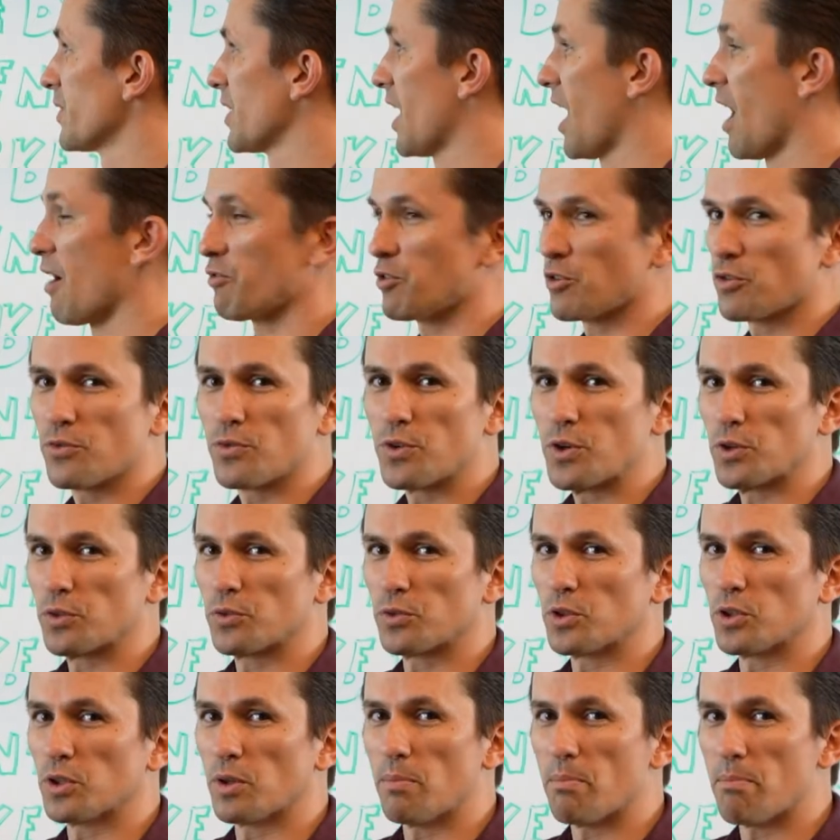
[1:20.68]
ever
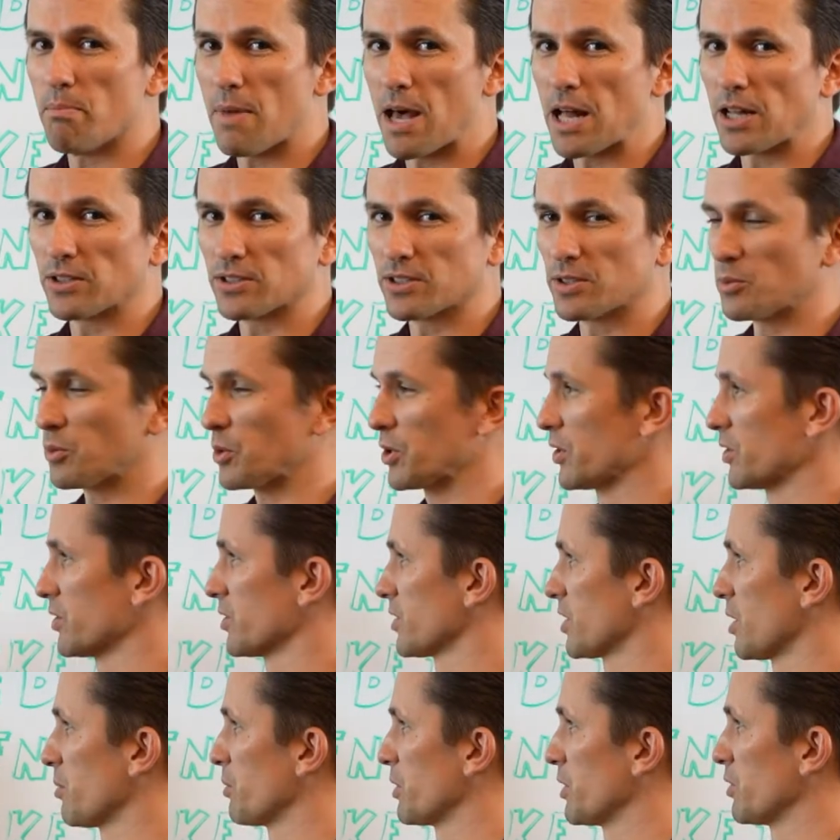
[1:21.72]
fearful melt where
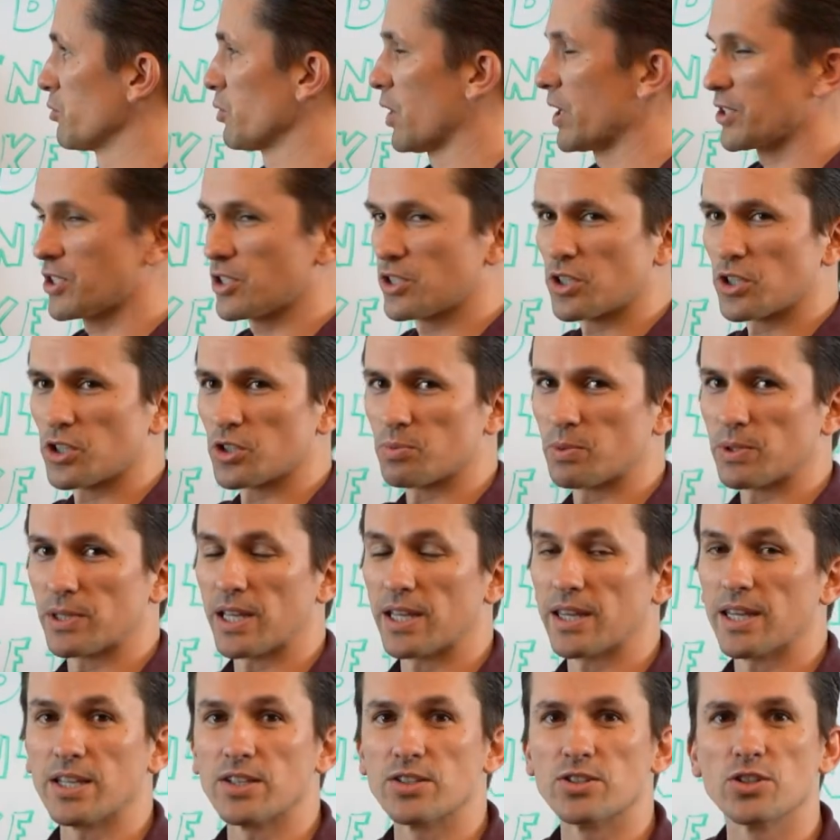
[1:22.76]
somebody registers but
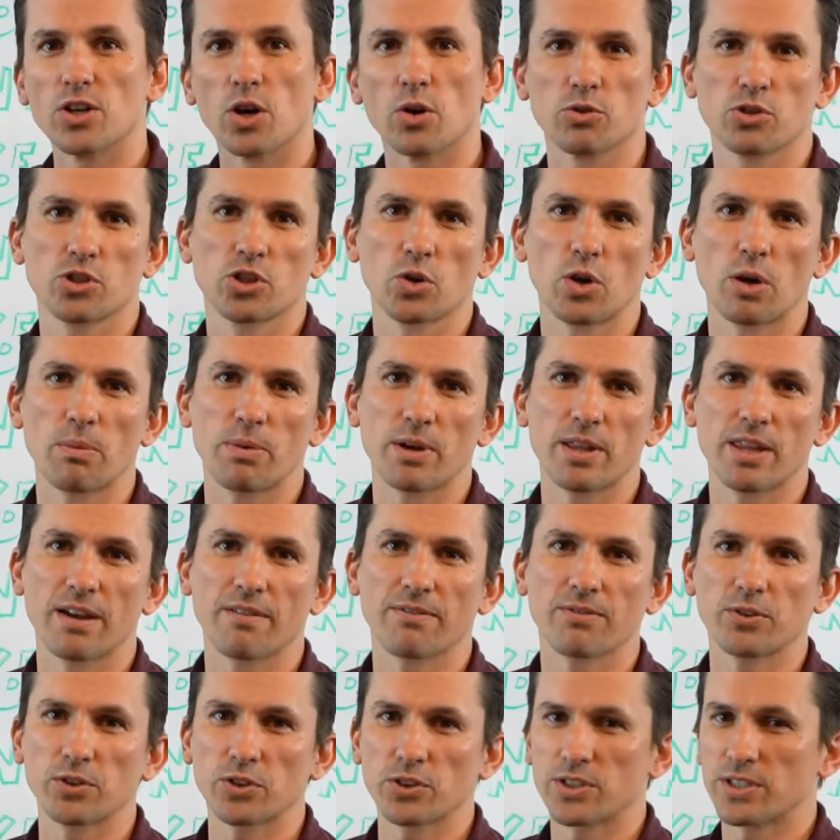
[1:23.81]
then they don't show up on
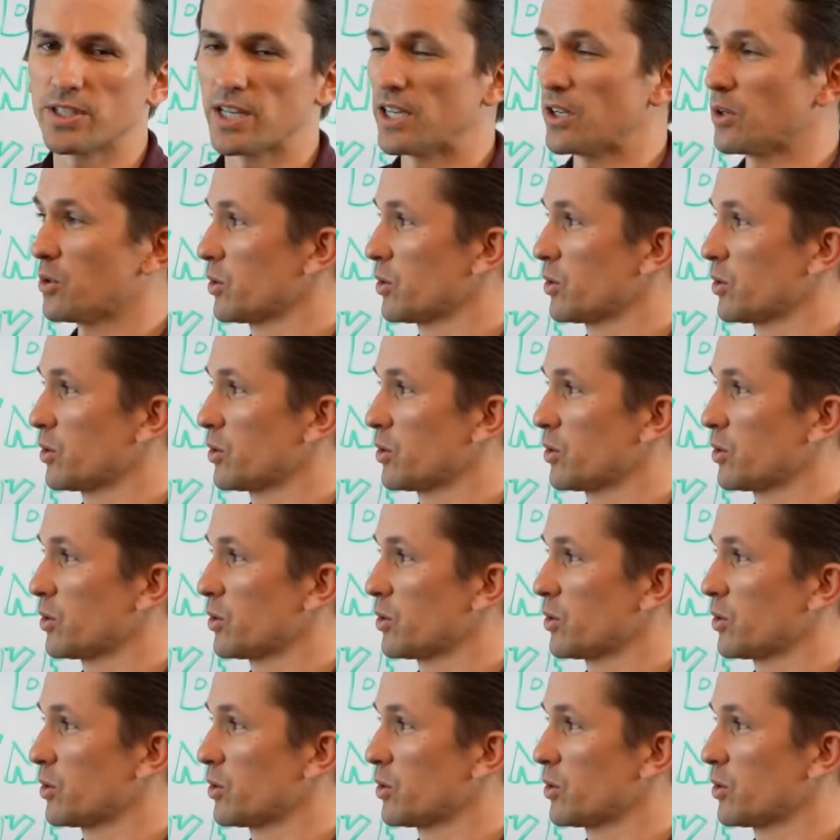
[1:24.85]
that first day,